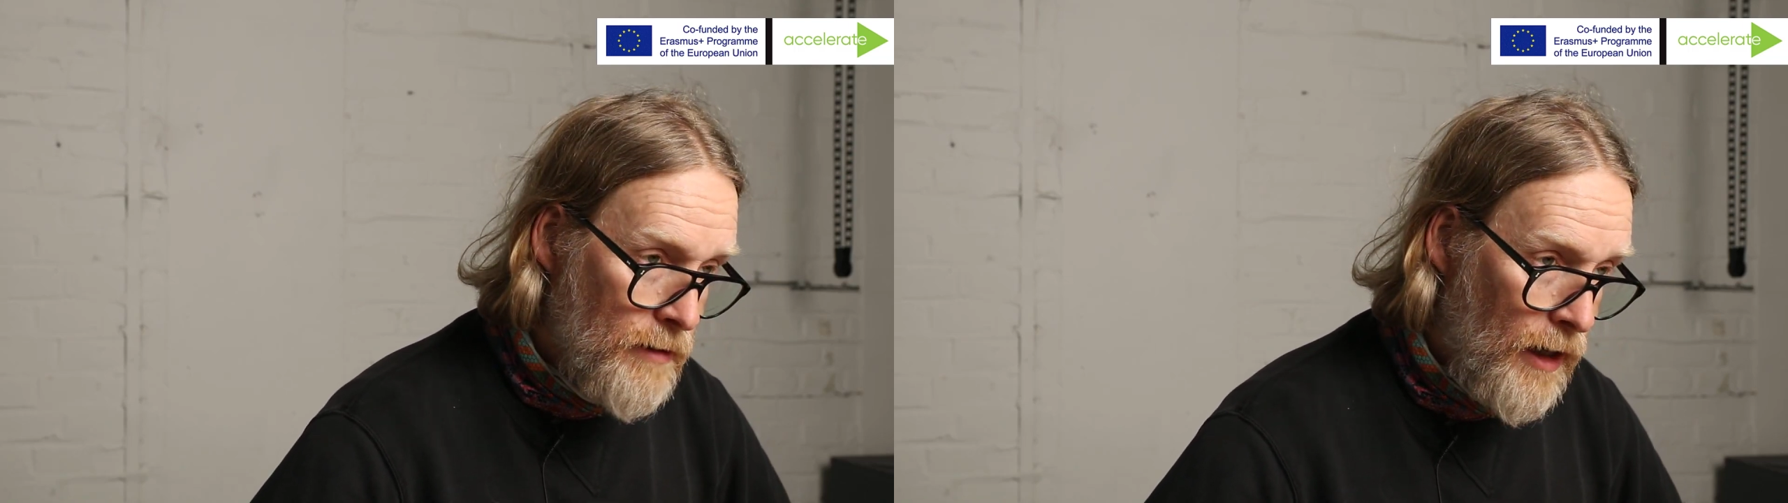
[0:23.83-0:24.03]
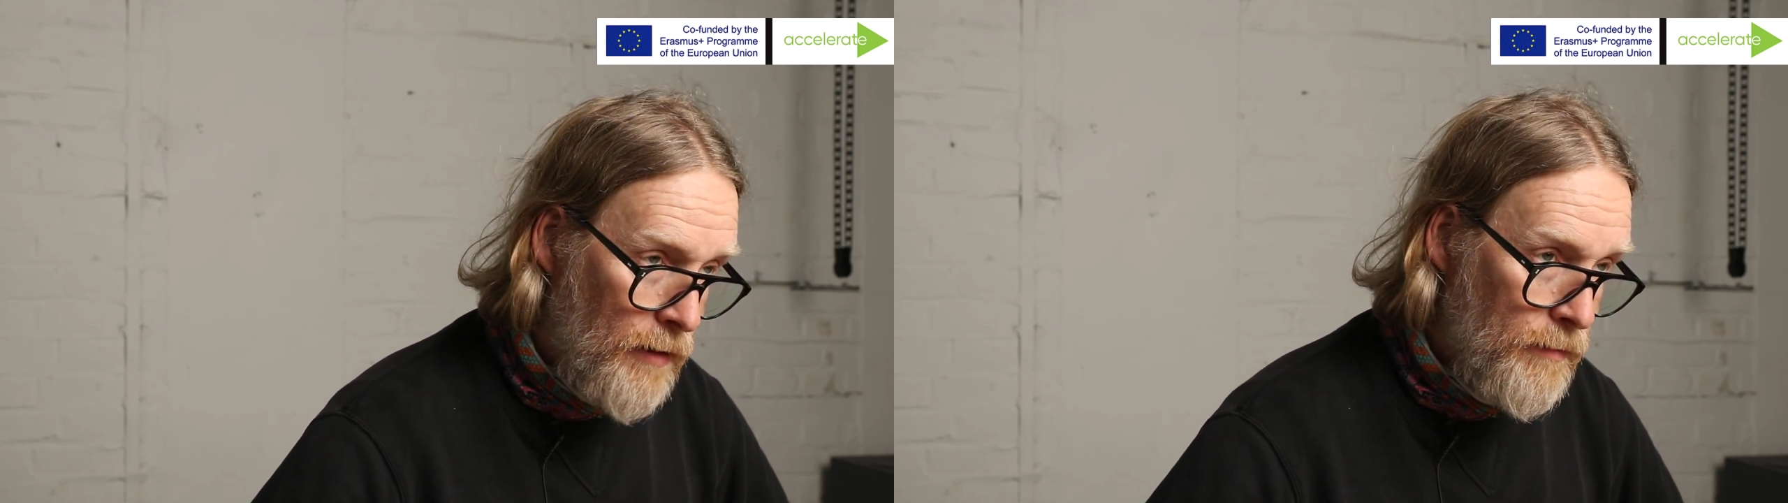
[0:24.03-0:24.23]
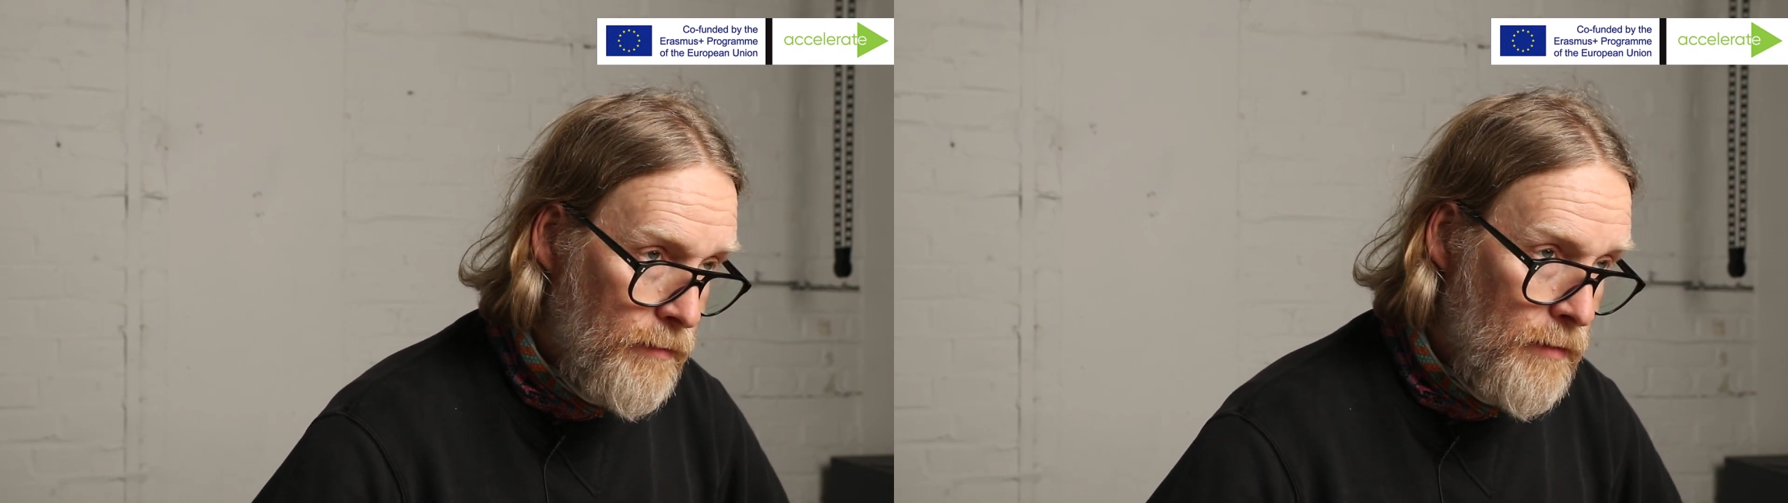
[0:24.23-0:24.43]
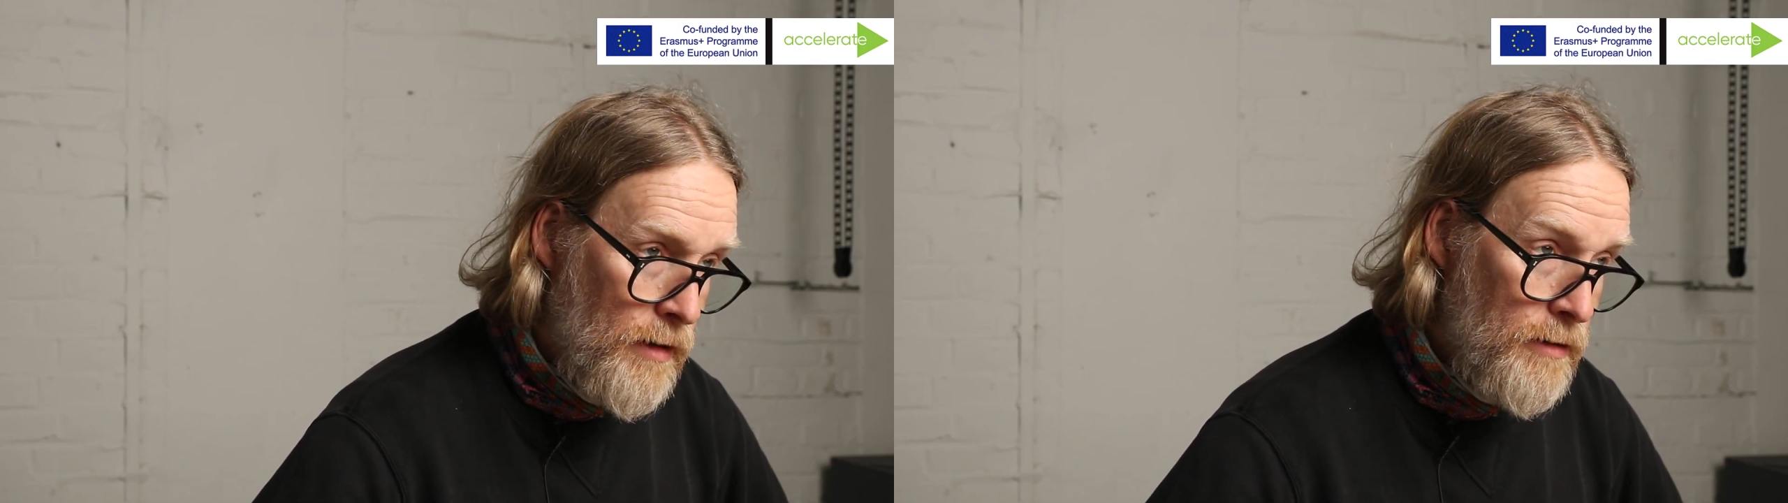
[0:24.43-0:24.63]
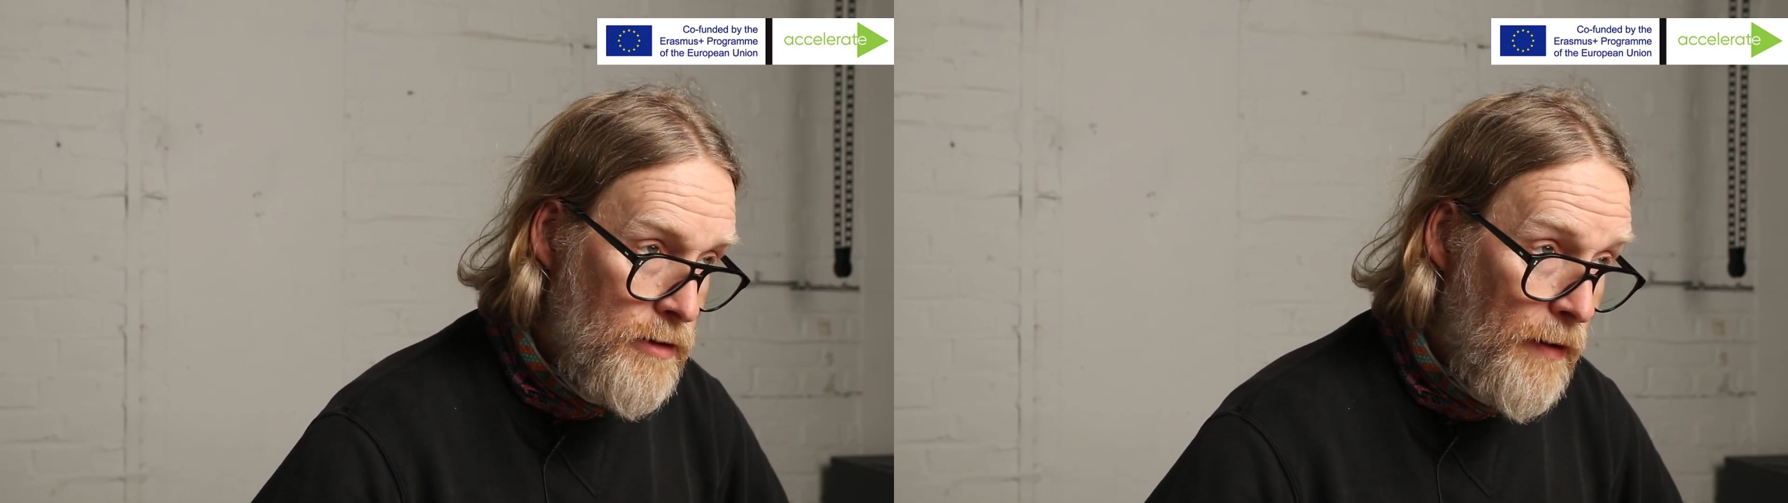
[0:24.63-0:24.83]

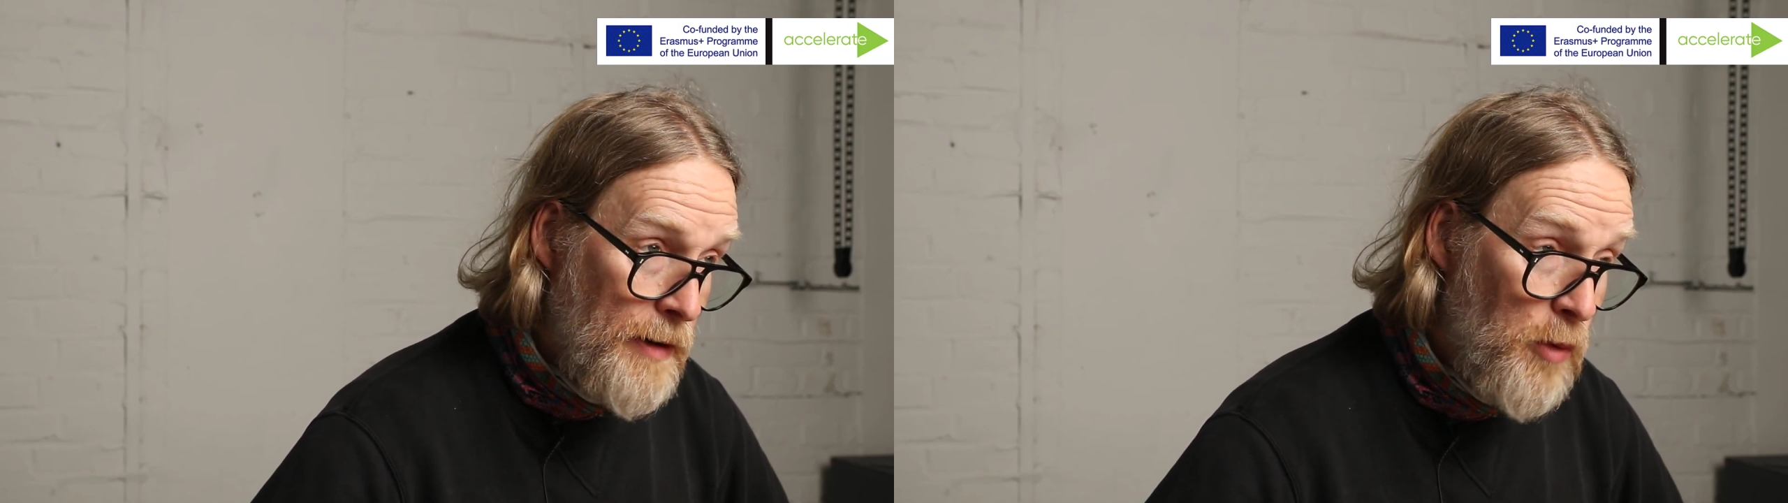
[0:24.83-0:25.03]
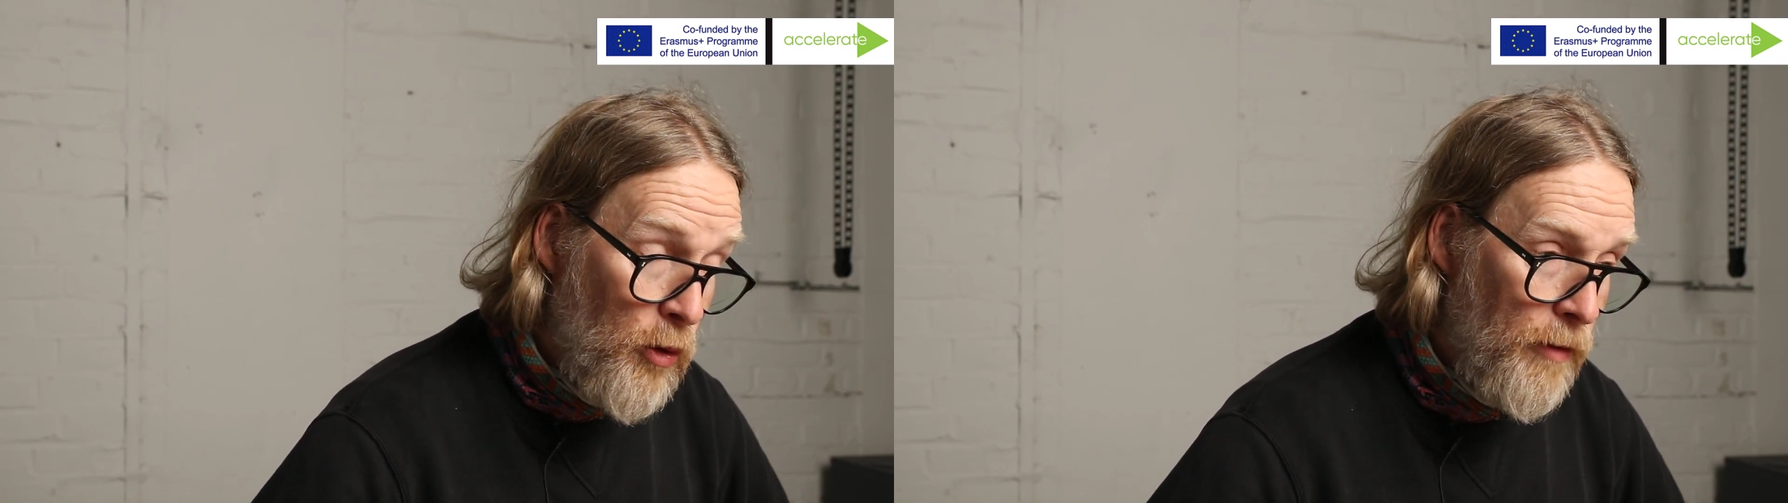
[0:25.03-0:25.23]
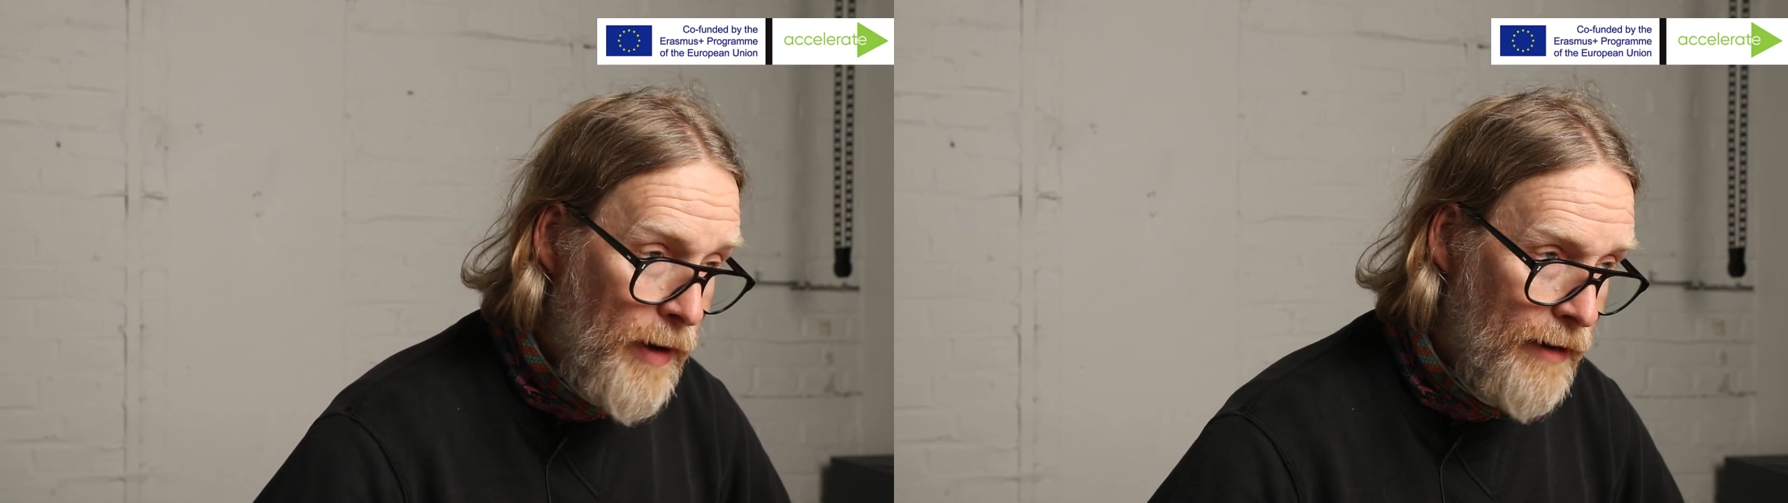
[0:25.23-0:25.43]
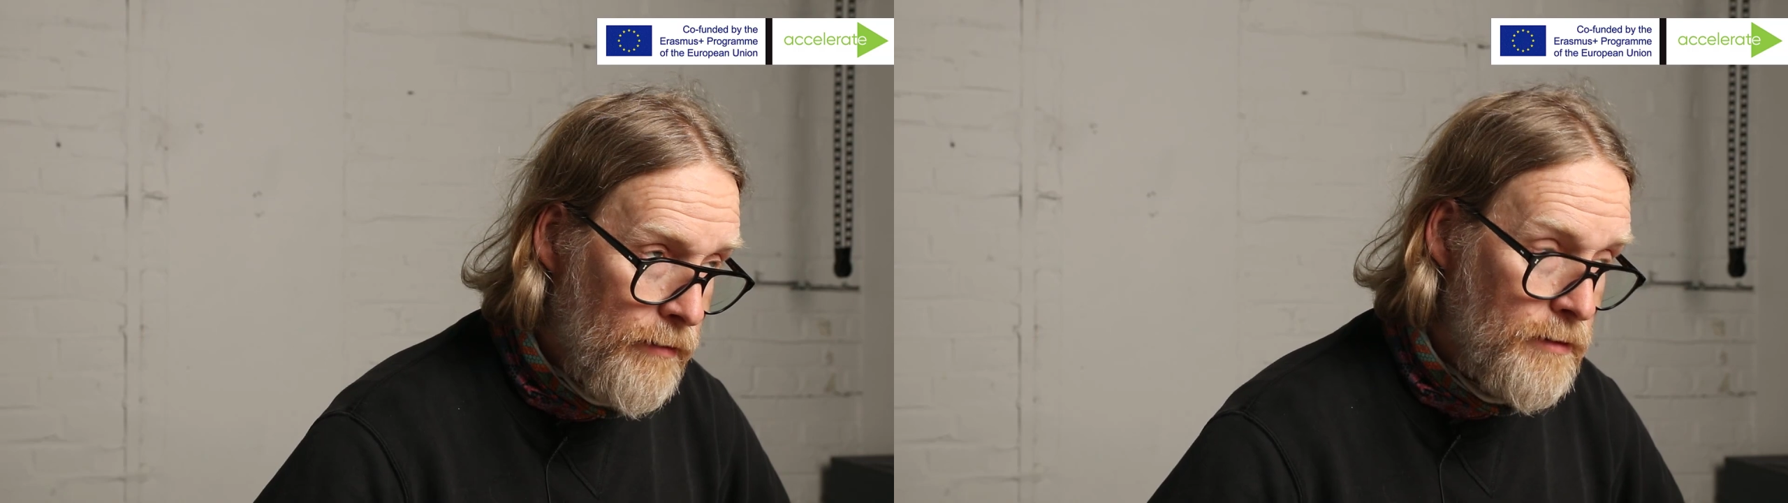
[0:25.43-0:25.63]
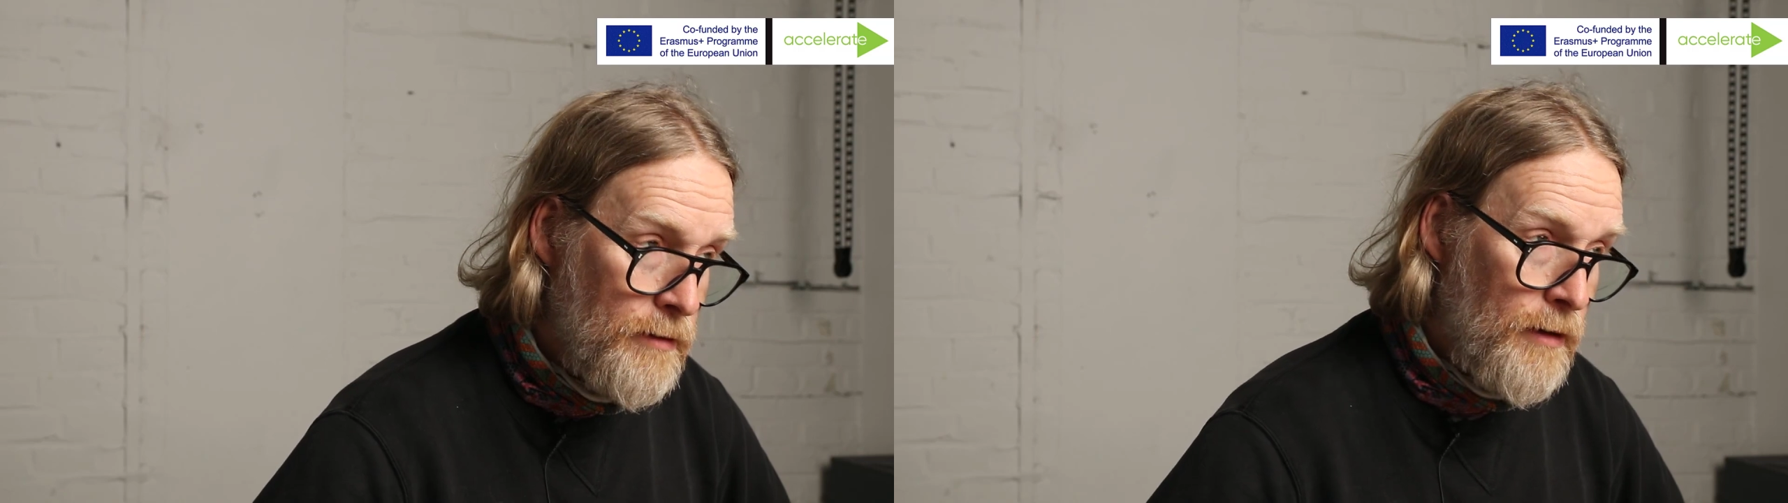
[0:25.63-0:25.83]
knowing more
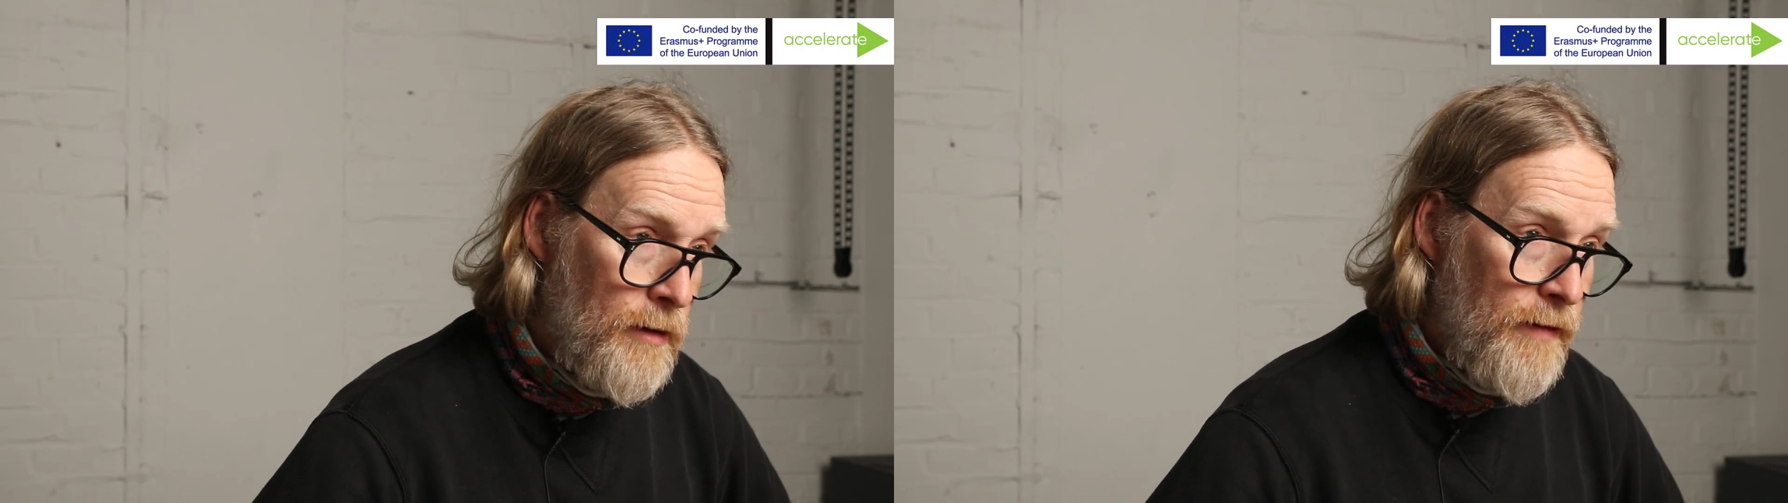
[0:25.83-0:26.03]
about,